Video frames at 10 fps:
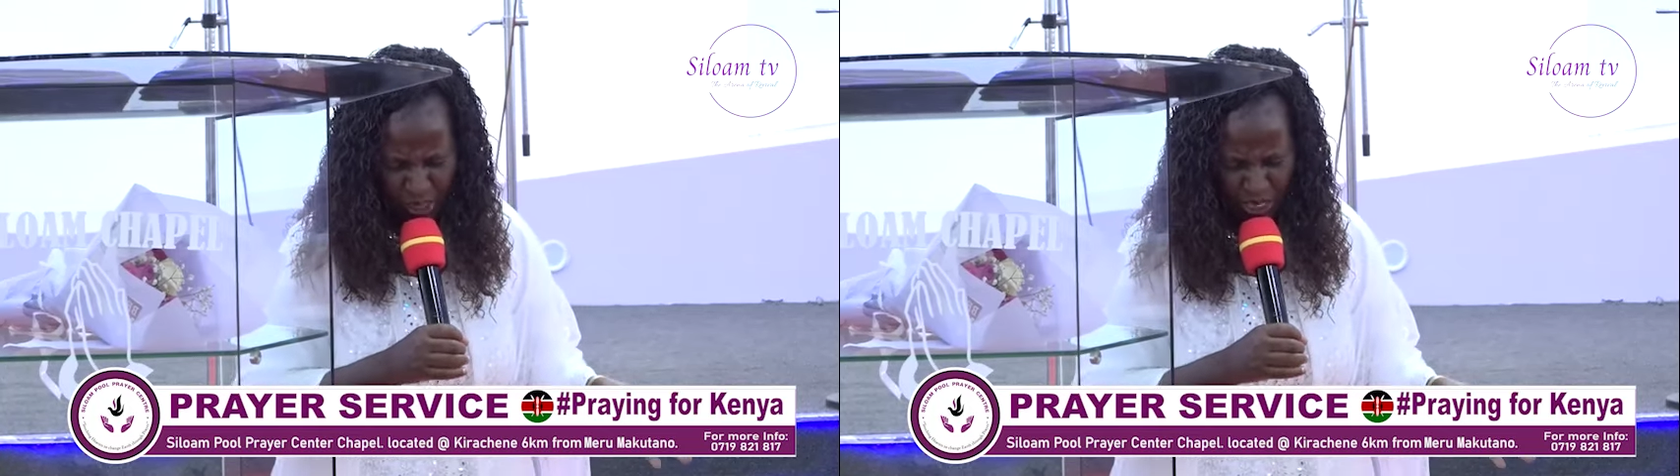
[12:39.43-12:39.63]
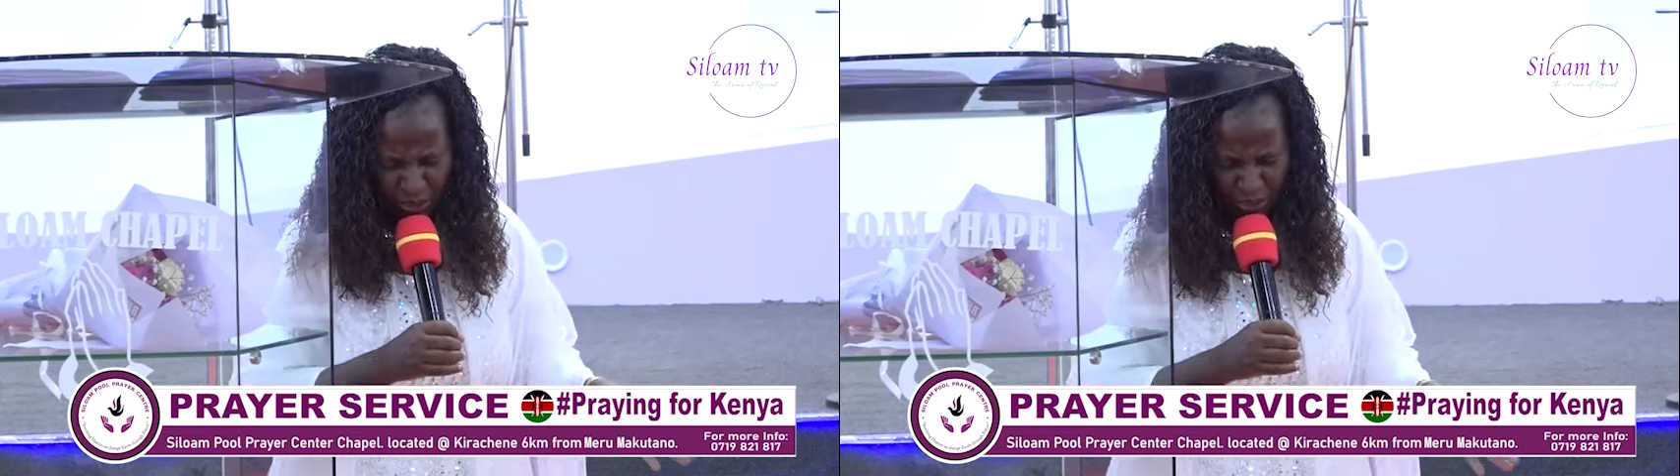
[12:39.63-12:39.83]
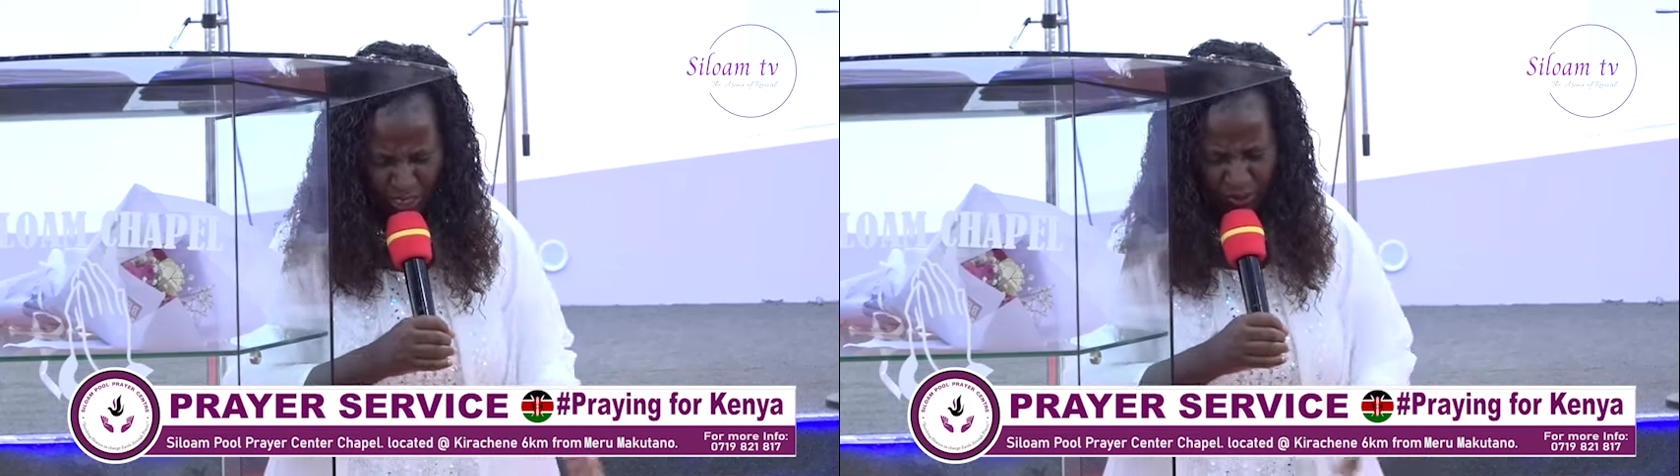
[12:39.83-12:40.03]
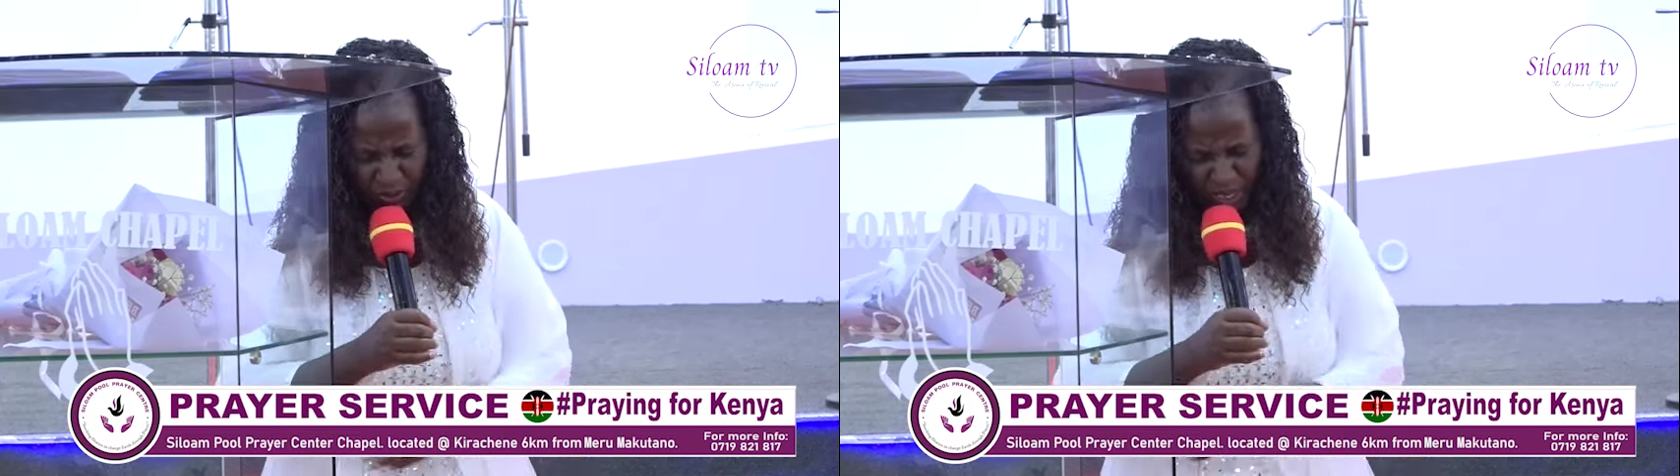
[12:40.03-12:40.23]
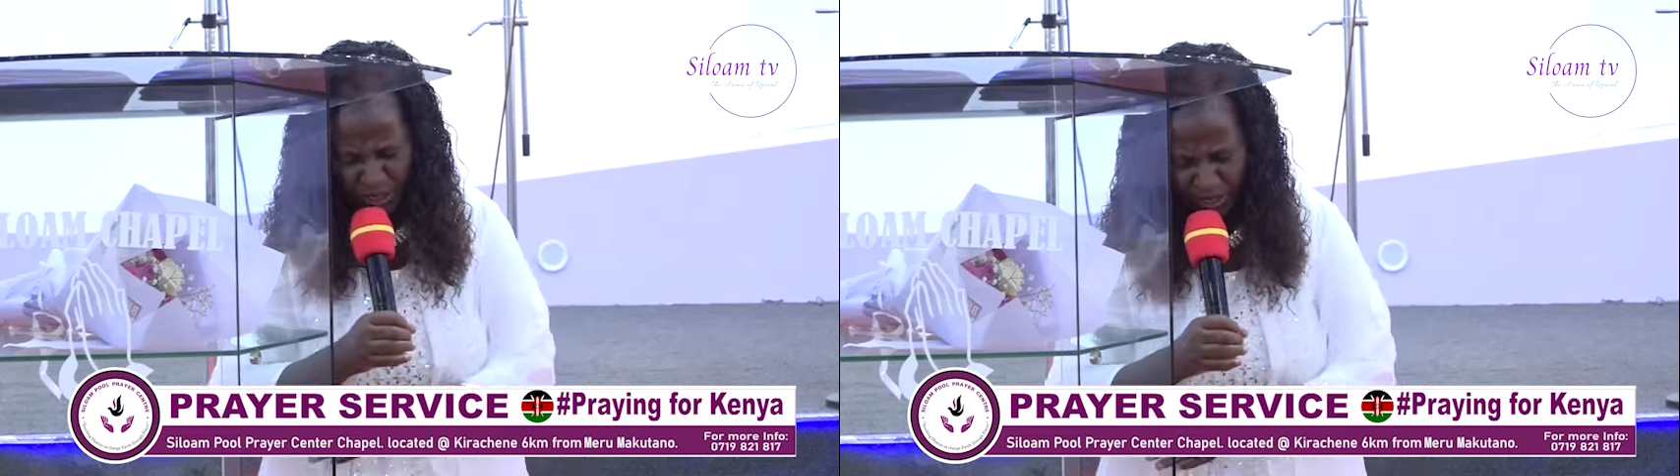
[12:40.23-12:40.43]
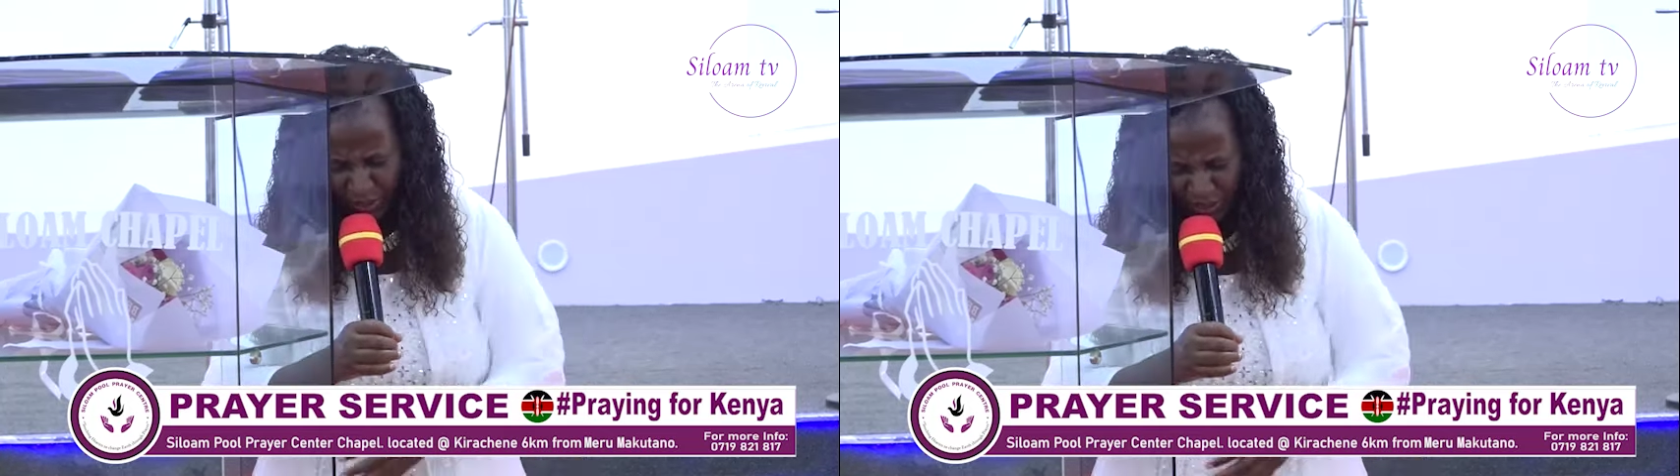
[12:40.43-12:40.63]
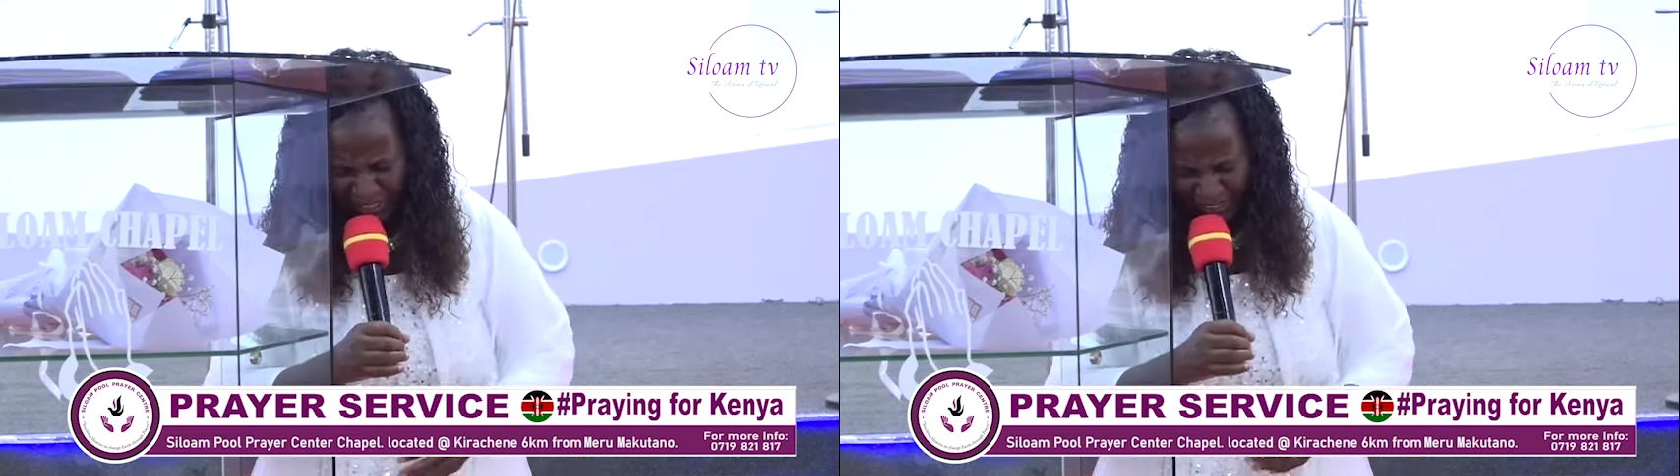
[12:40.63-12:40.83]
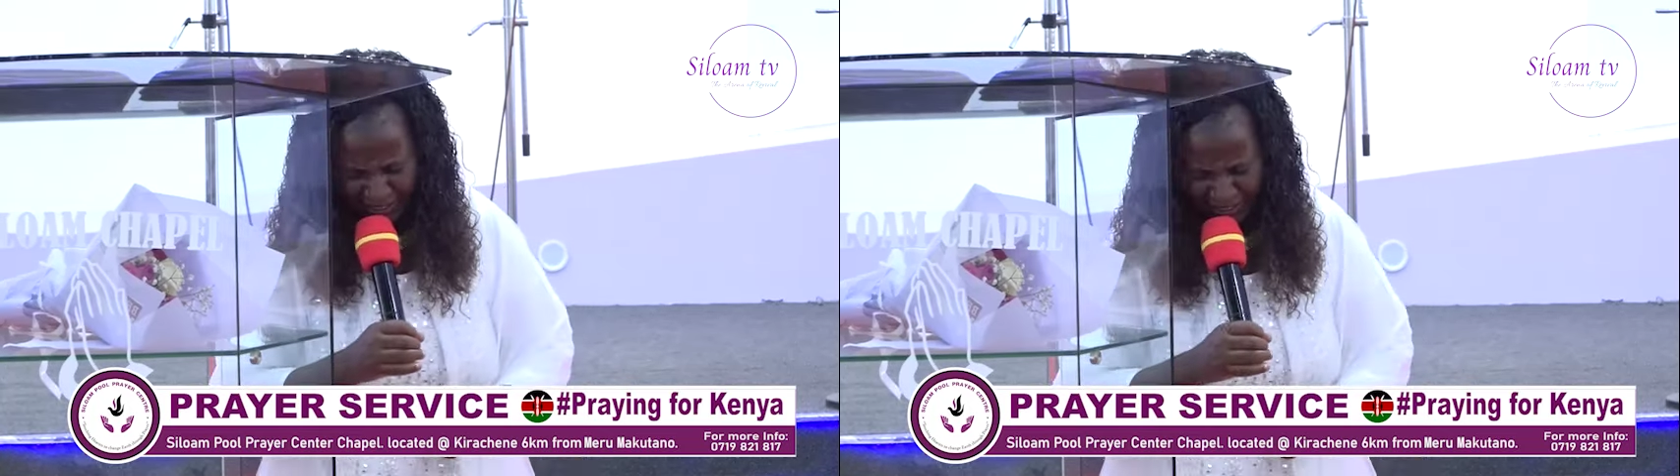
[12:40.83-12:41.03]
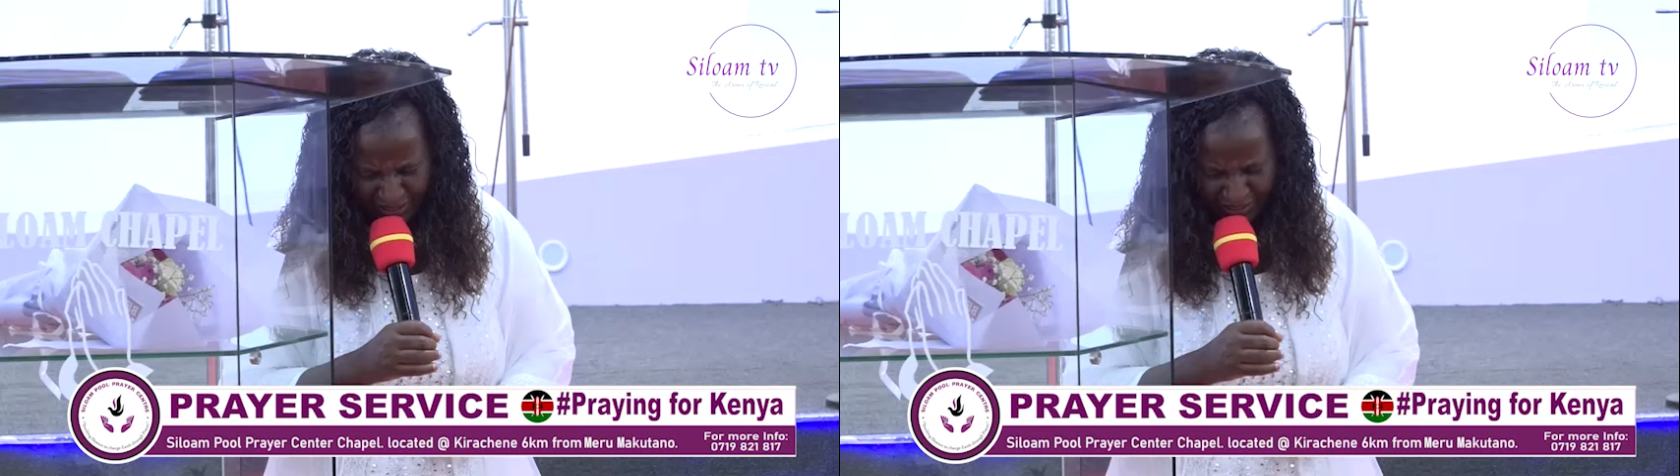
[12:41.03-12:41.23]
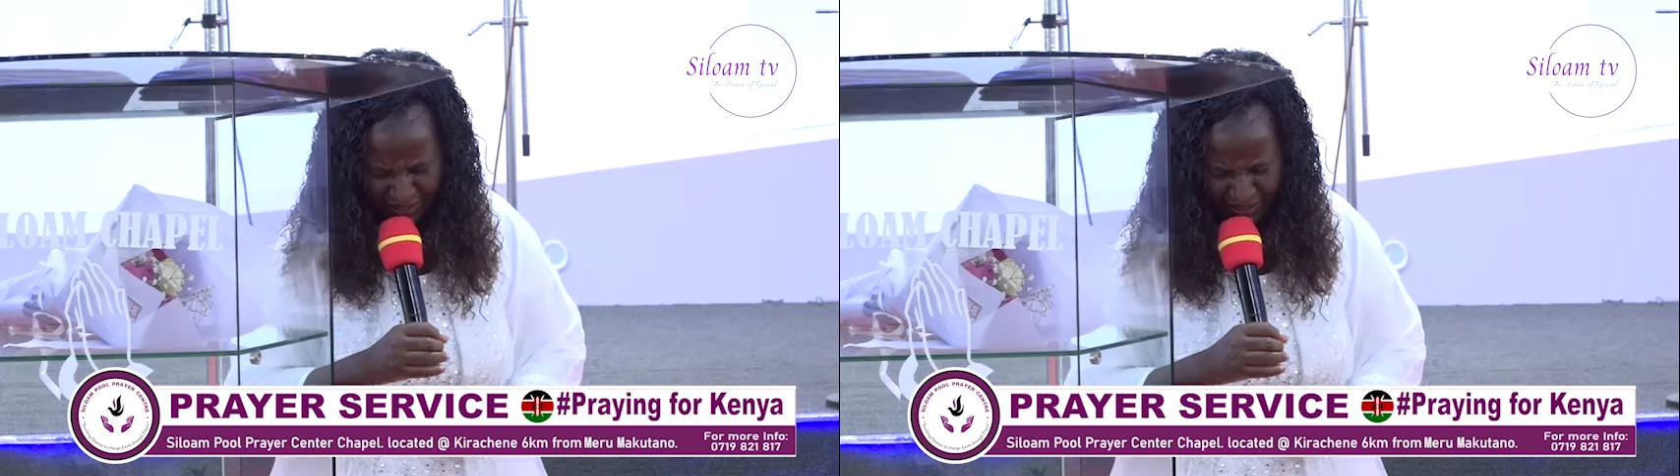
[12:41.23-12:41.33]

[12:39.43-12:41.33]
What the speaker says: around Kenya.